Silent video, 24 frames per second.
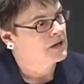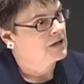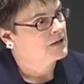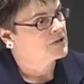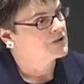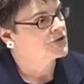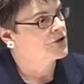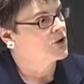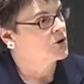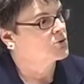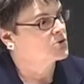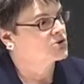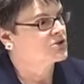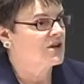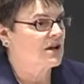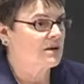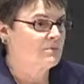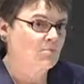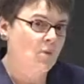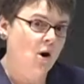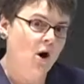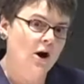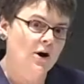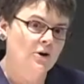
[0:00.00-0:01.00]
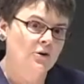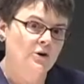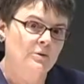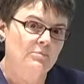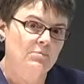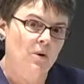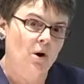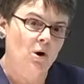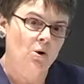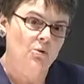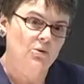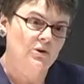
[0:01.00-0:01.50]
So St. Margaret
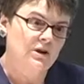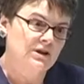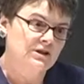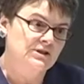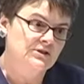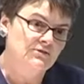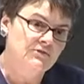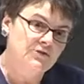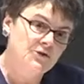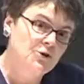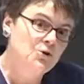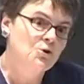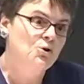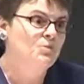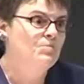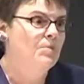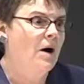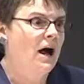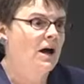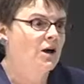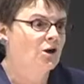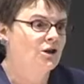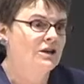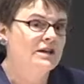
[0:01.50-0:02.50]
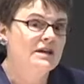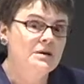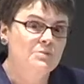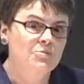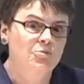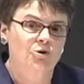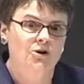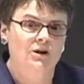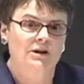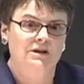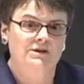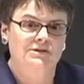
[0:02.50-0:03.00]
both is viewed by
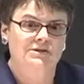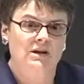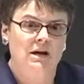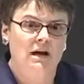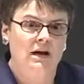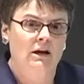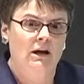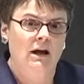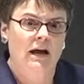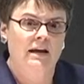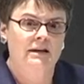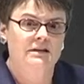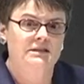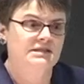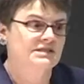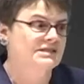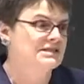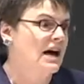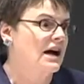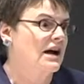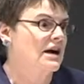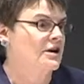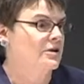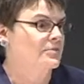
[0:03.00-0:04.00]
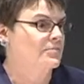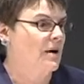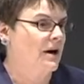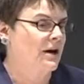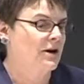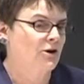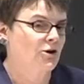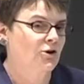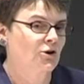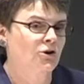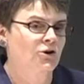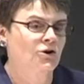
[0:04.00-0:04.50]
Olibrius and desired by
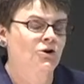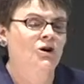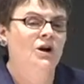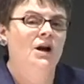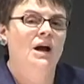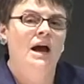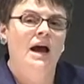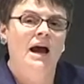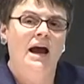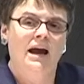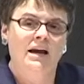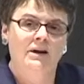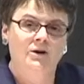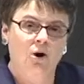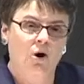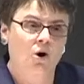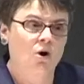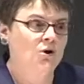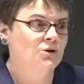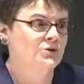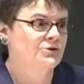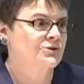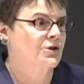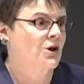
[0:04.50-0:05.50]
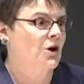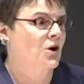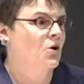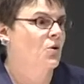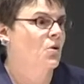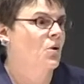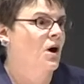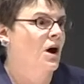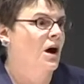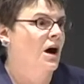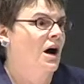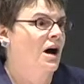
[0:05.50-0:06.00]
her, and
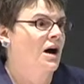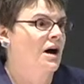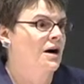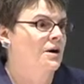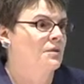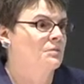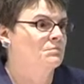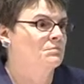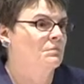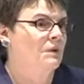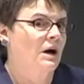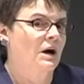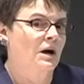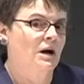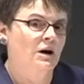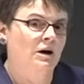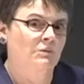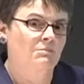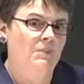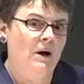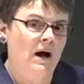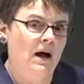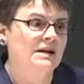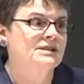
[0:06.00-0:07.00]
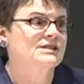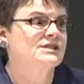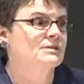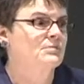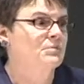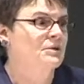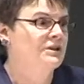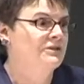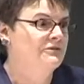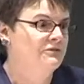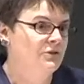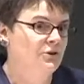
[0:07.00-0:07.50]
also um, uh,
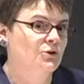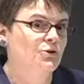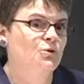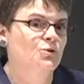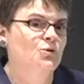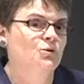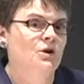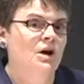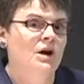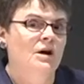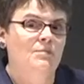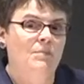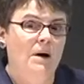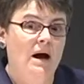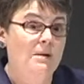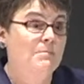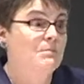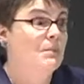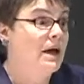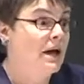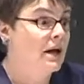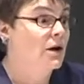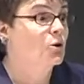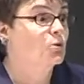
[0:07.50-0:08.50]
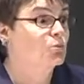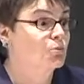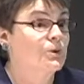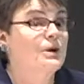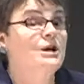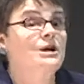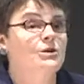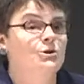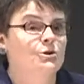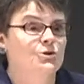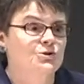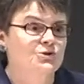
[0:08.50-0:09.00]
possibly viewed by male
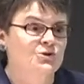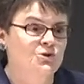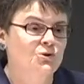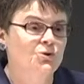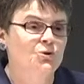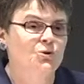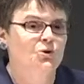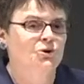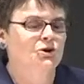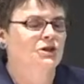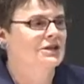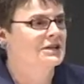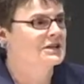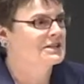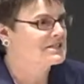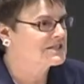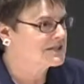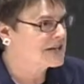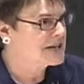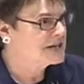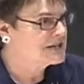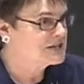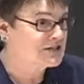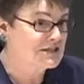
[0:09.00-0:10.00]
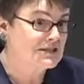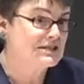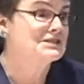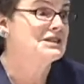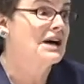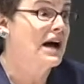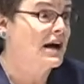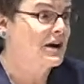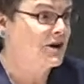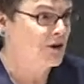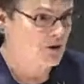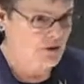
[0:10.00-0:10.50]
readers who could, in a sense,
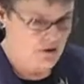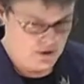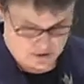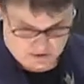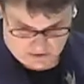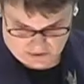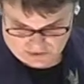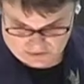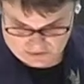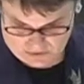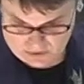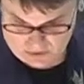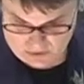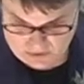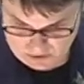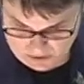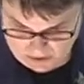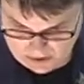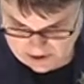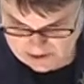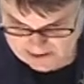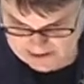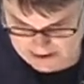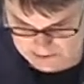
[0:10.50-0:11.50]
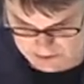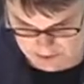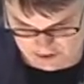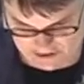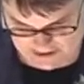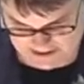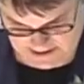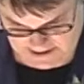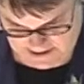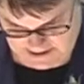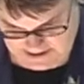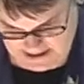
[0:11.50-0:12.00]
desire her through
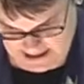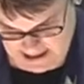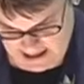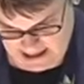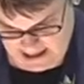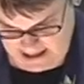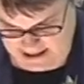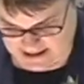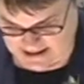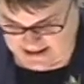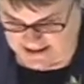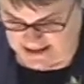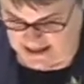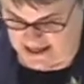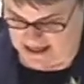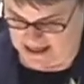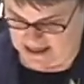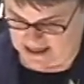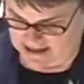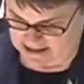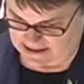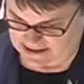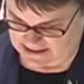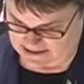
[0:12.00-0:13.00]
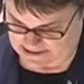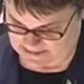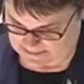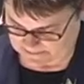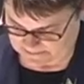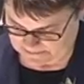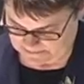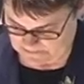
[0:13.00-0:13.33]
Olibrius's uh, gaze.